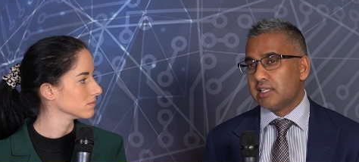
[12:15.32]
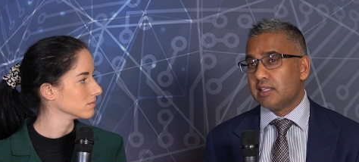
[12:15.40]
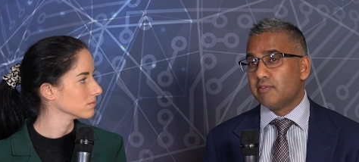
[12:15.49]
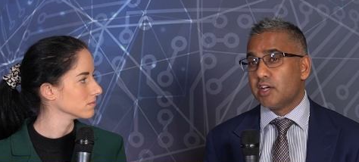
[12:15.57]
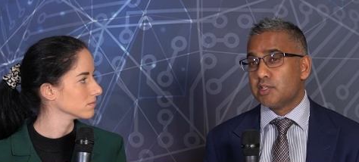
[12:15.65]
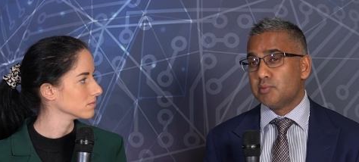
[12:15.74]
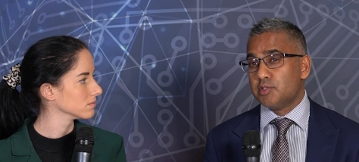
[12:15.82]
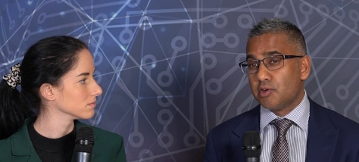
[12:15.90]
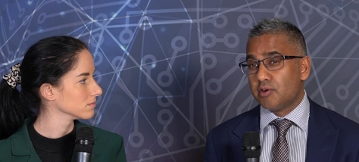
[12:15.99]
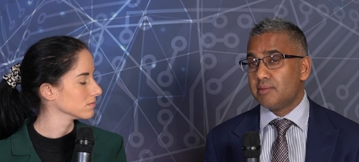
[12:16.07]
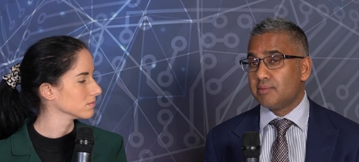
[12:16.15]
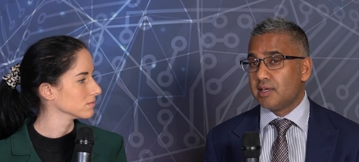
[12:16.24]
Speaker 1: that in the vast
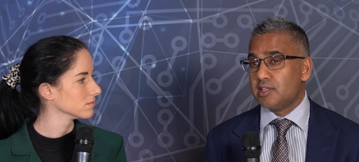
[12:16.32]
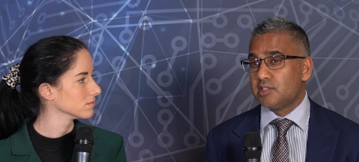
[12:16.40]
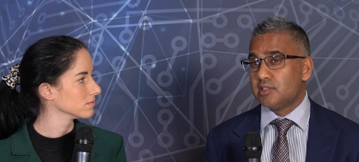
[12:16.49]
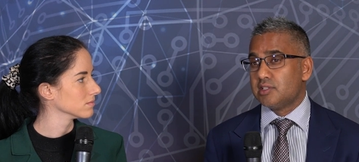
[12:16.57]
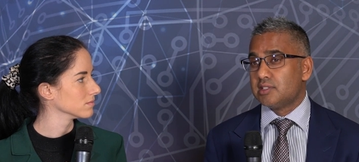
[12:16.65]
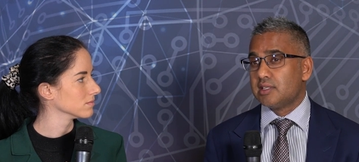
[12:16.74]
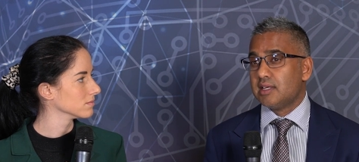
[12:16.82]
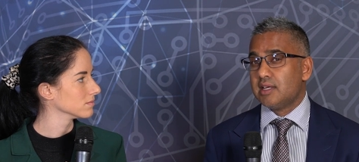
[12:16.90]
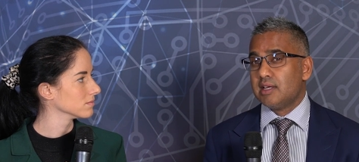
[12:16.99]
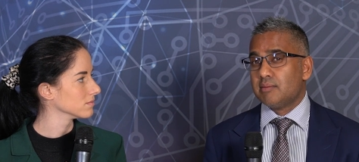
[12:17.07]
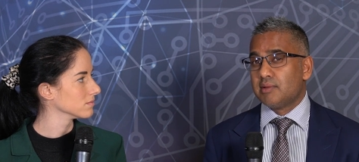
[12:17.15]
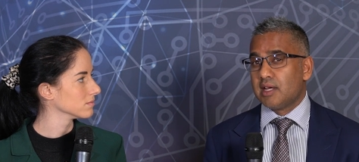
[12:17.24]
majority of patients,
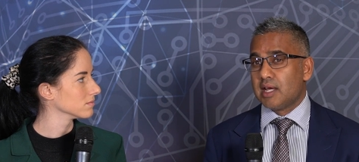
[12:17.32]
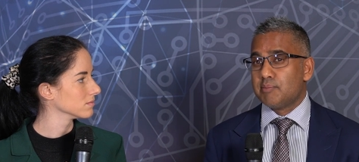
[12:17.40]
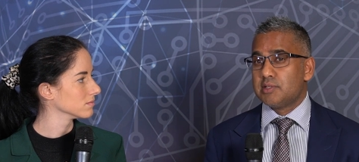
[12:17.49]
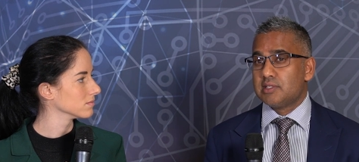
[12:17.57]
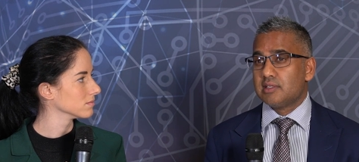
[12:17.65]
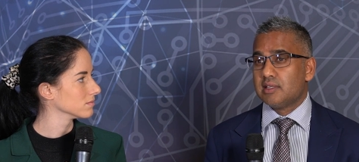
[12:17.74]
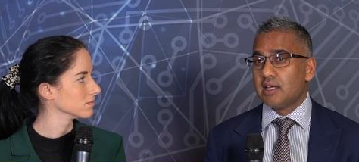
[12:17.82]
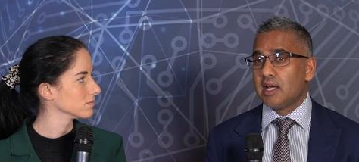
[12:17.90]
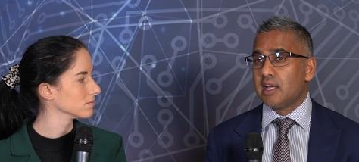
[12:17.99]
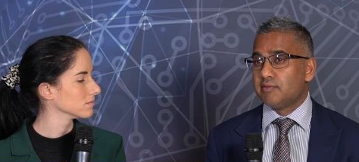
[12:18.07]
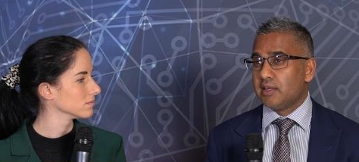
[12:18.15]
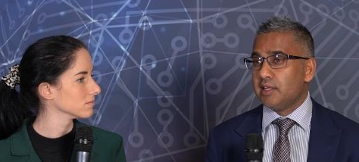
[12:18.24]
perhaps
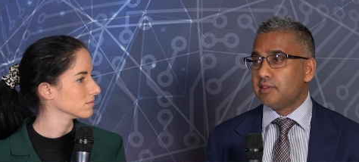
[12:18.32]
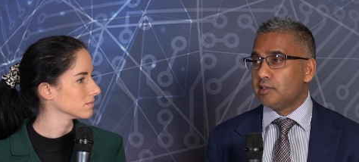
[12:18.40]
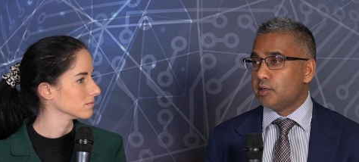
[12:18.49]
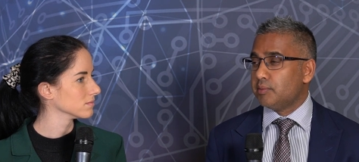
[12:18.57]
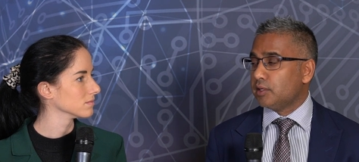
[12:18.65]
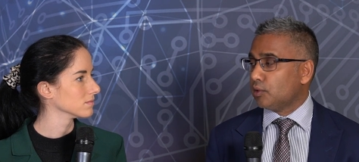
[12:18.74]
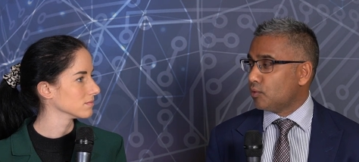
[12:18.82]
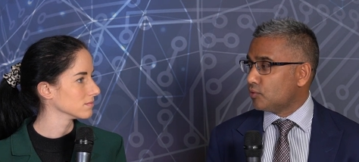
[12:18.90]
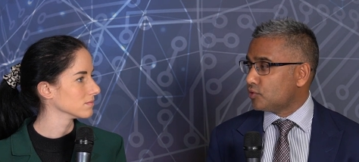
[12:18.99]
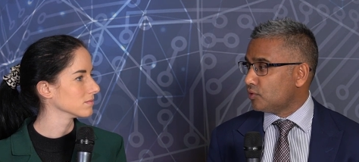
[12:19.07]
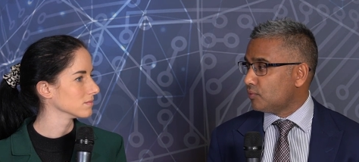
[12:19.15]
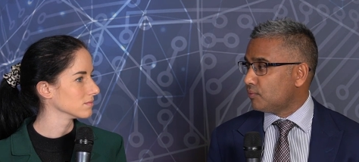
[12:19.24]
heart failure therapy in the long
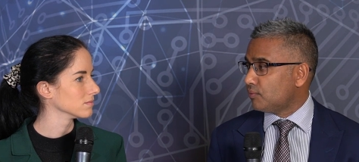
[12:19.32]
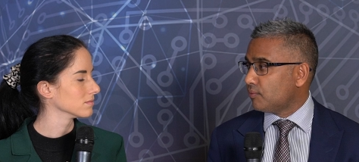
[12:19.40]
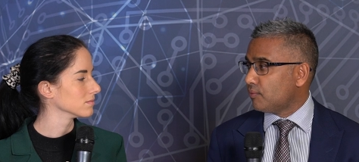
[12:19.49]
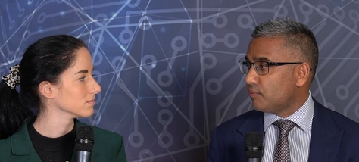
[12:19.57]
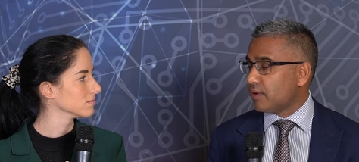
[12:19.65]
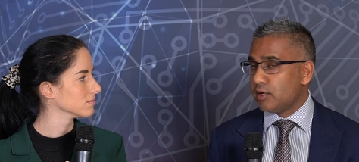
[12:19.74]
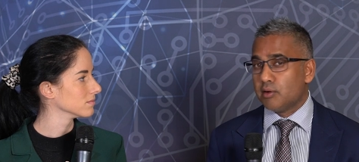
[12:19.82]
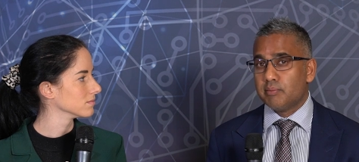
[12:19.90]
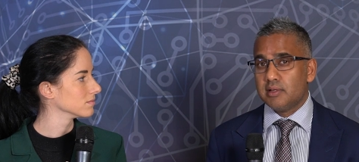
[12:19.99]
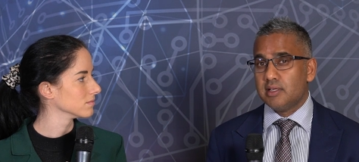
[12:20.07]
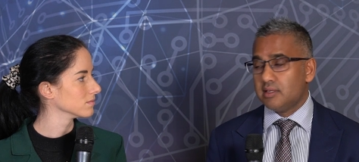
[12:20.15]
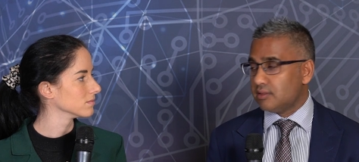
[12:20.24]
term may not
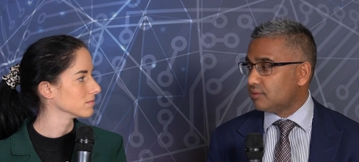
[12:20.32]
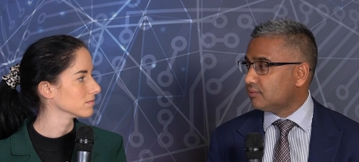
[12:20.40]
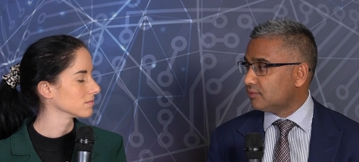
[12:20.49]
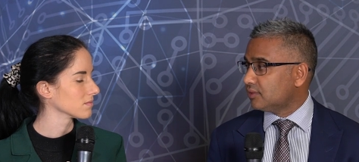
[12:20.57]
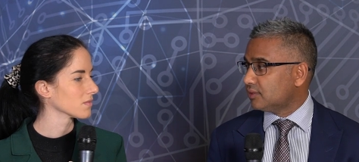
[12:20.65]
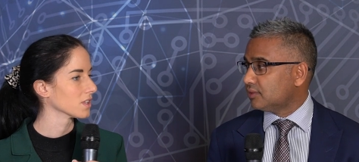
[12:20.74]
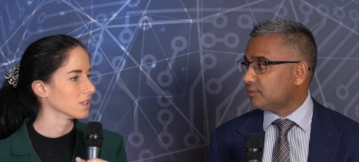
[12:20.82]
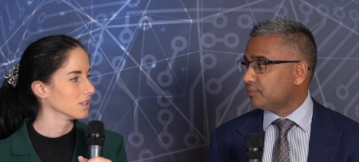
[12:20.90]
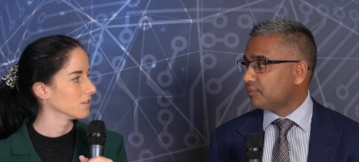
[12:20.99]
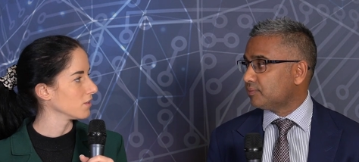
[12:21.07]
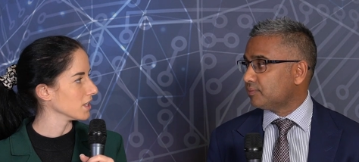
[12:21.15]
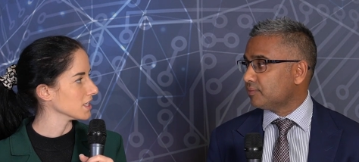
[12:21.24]
be needed. Yeah.
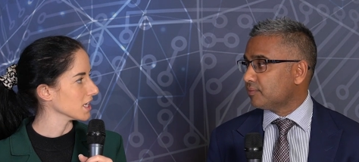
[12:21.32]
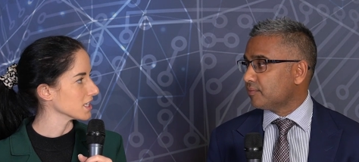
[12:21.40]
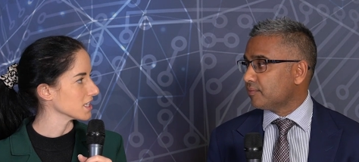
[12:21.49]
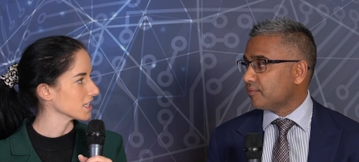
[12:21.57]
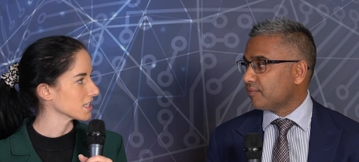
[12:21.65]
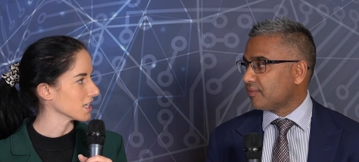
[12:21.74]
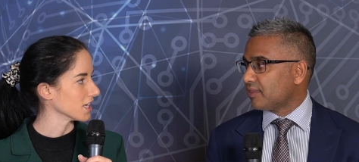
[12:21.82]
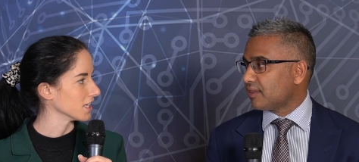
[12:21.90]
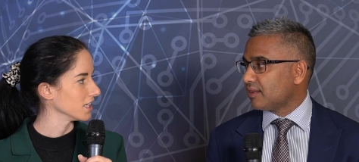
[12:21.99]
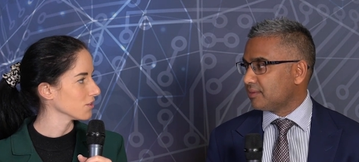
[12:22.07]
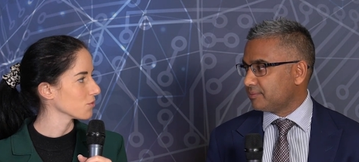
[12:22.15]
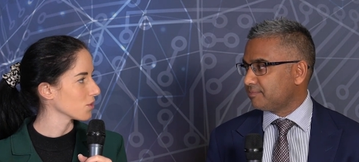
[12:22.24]
Speaker 2: Fantastic,
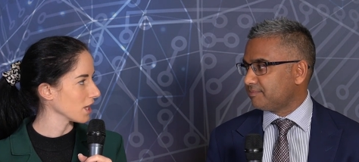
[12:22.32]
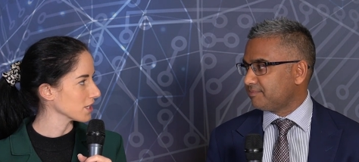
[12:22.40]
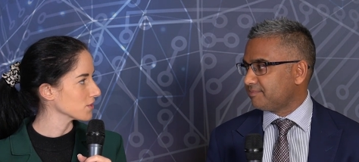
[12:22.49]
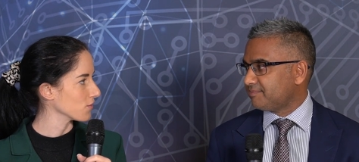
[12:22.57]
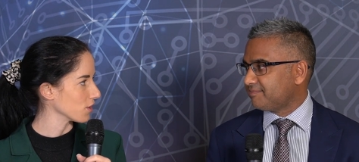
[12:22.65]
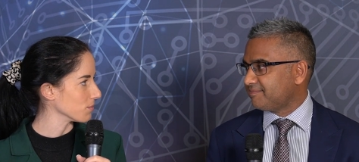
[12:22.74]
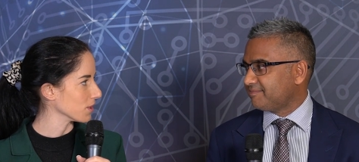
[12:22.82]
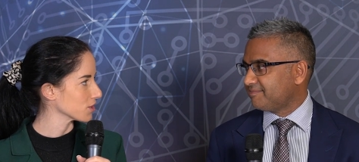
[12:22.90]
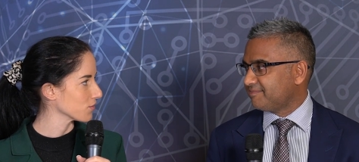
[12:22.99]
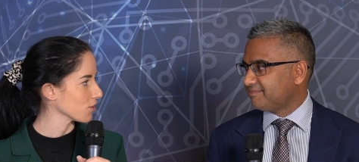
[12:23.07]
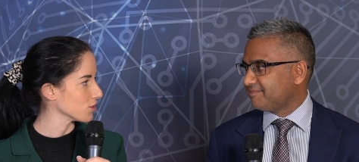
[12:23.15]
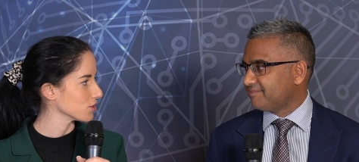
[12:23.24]
Sunny. Well, thanks very much
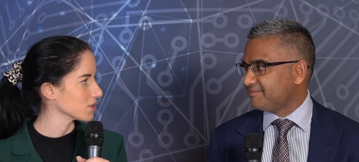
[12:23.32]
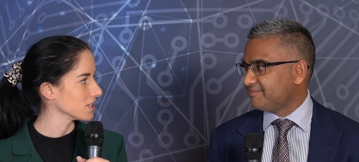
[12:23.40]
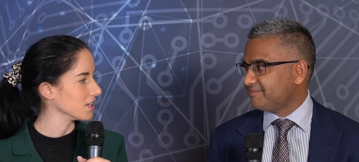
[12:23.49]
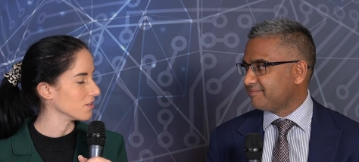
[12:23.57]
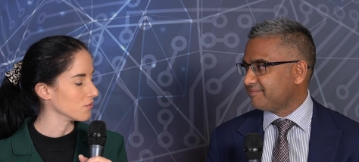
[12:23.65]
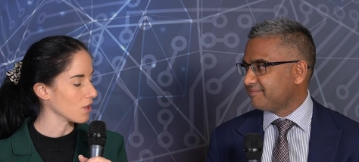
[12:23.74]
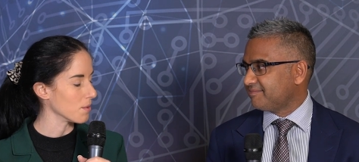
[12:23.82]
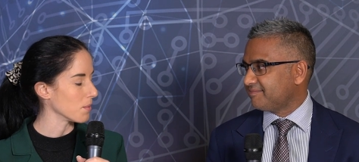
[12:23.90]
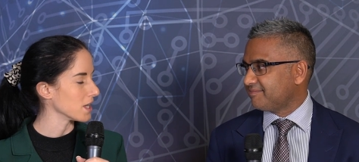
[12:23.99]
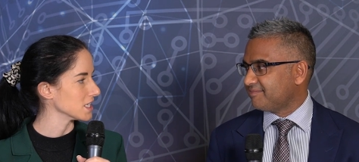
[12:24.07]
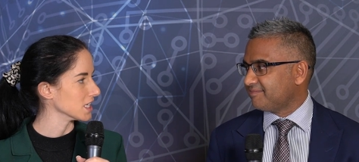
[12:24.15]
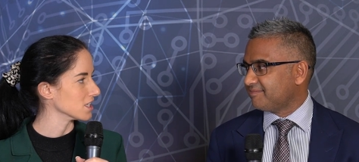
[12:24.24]
for those
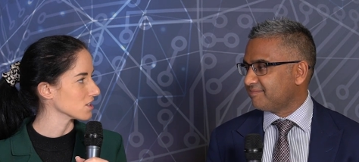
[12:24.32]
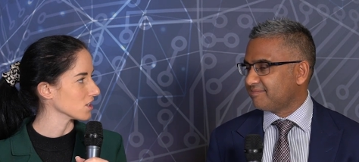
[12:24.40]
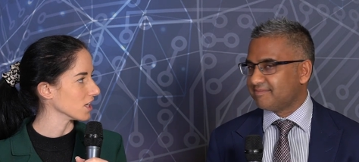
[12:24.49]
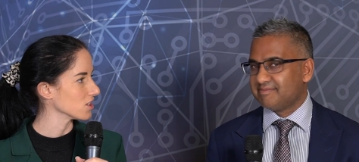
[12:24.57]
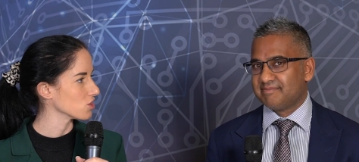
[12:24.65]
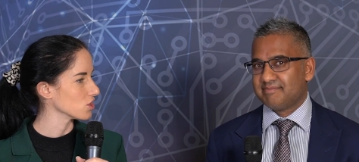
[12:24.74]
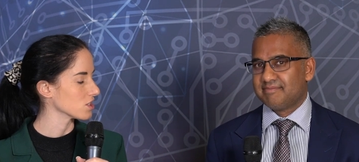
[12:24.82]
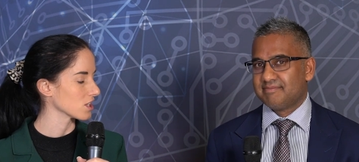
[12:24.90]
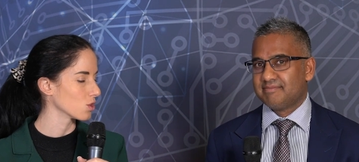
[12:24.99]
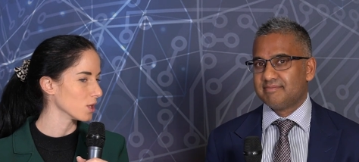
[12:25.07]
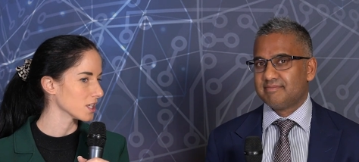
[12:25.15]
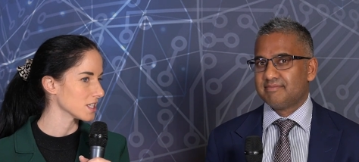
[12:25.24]
amazing insights. Just a
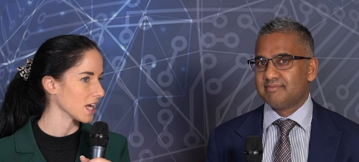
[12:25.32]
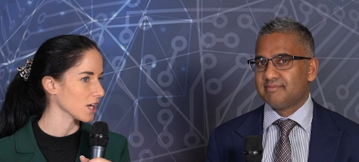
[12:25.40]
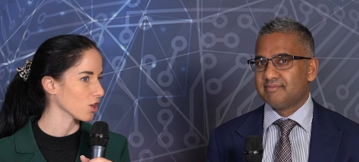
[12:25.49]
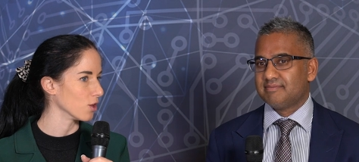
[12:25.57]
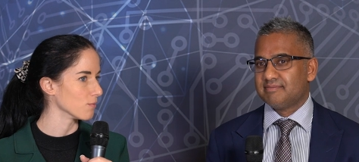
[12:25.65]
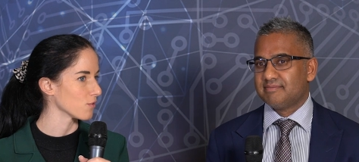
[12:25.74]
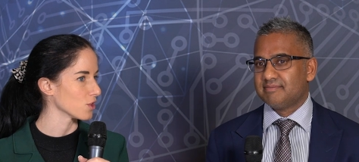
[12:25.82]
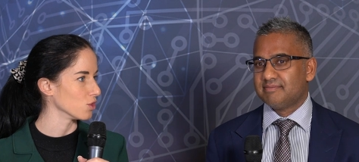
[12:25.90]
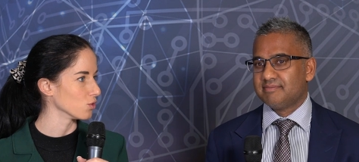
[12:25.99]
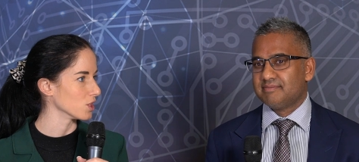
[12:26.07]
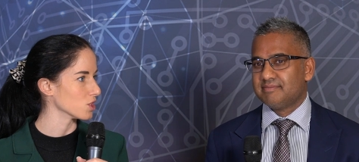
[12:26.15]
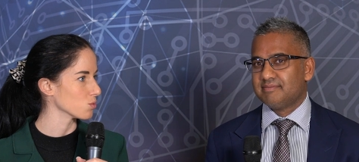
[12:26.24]
quick take home for the
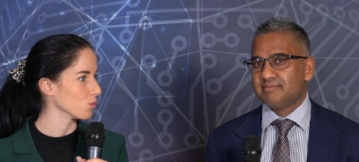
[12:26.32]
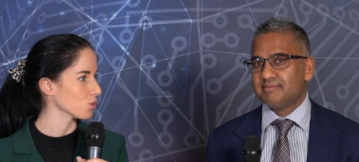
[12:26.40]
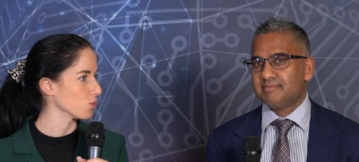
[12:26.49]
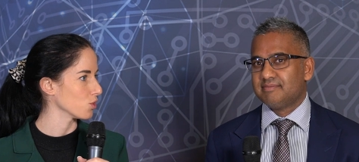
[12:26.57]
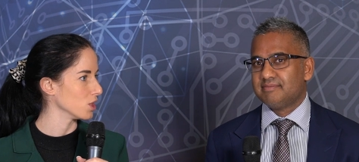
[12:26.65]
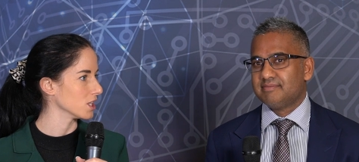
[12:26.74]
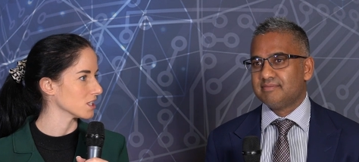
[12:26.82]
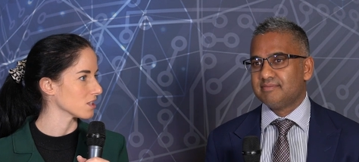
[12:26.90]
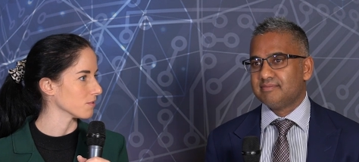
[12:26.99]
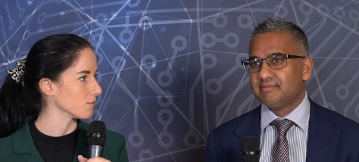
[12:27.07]
audience. What do you think is the